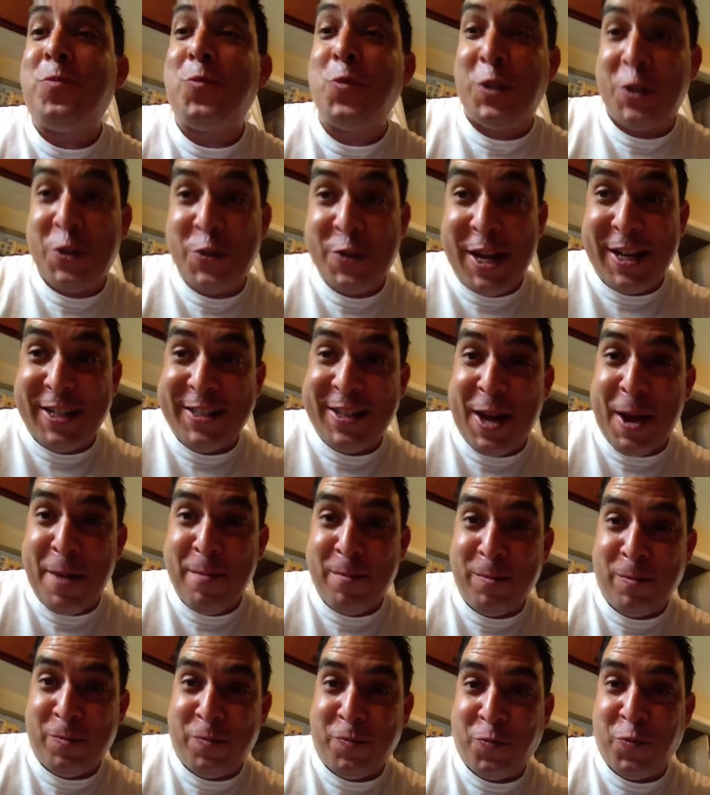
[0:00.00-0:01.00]
We'll see you next
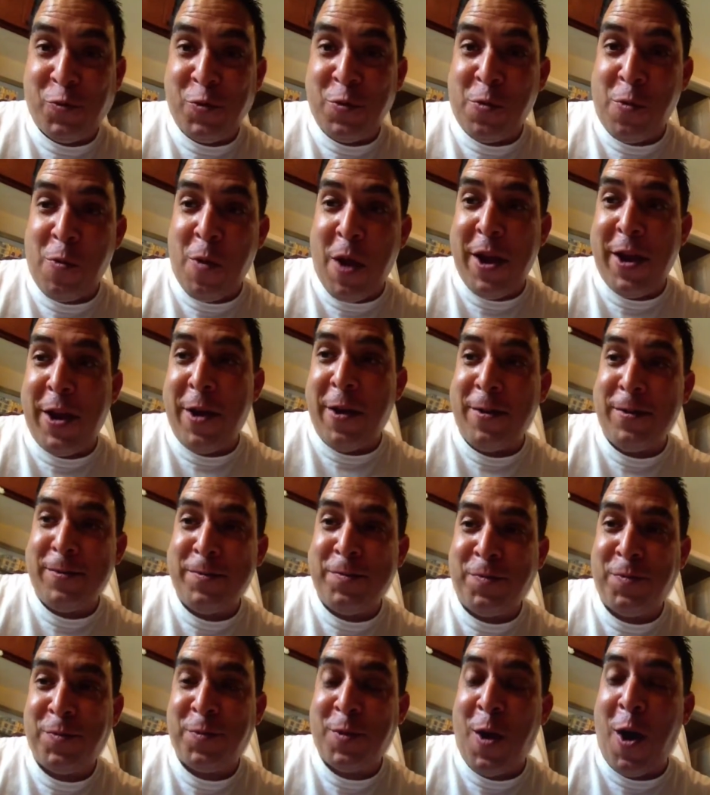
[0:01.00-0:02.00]
time, right here
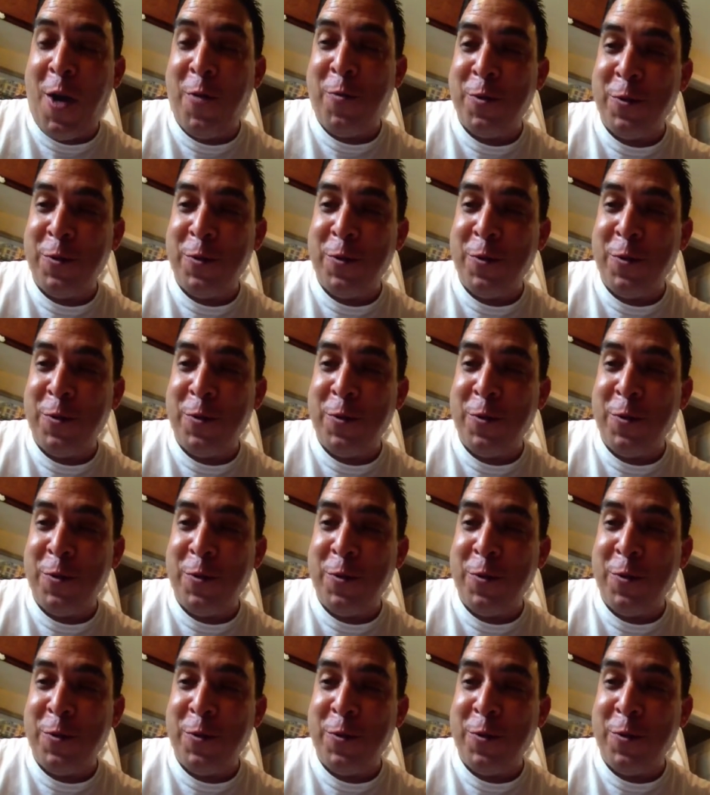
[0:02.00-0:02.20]
on